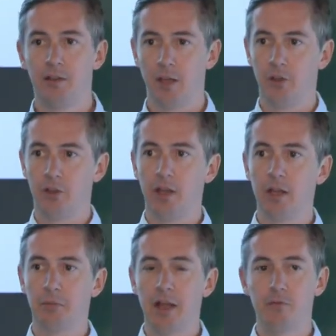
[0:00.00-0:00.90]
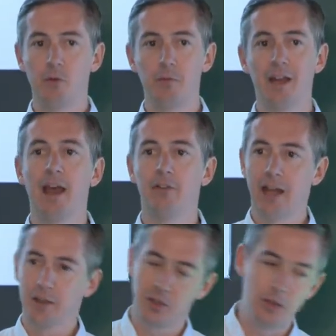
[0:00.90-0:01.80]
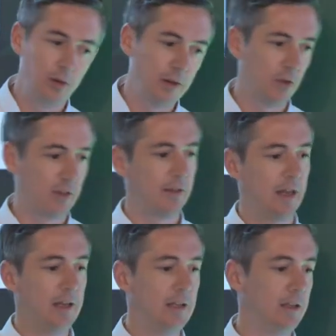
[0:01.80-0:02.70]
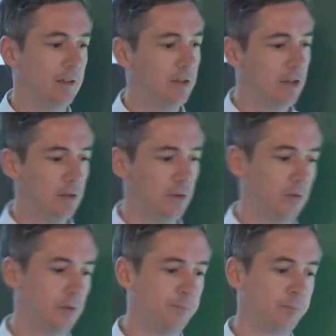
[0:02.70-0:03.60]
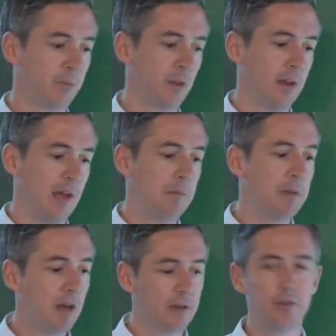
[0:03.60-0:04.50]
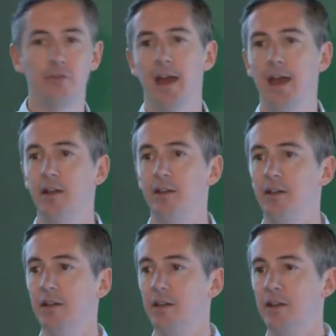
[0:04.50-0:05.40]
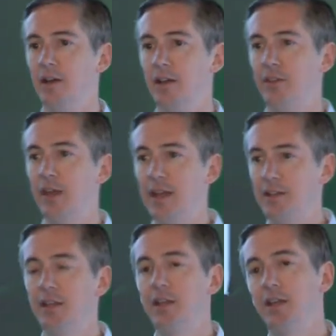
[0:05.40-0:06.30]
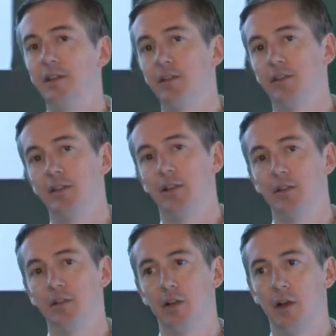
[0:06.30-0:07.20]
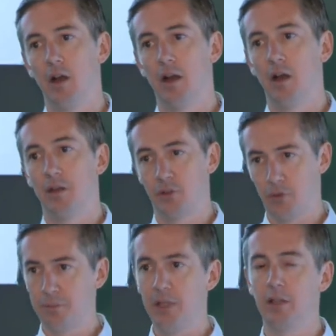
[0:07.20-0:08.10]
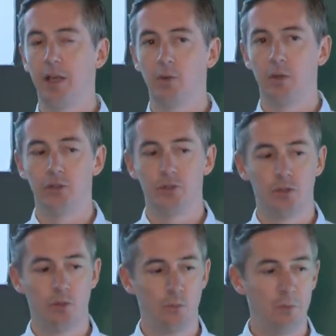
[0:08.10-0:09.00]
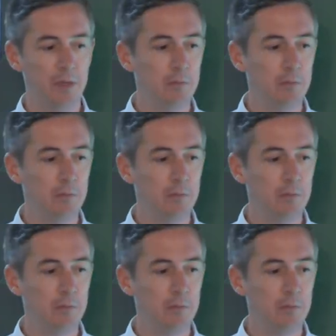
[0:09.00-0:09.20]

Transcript: tell the data platform, and have it execute everything that I need it to do. And because of that, the idea is that a scripting language would be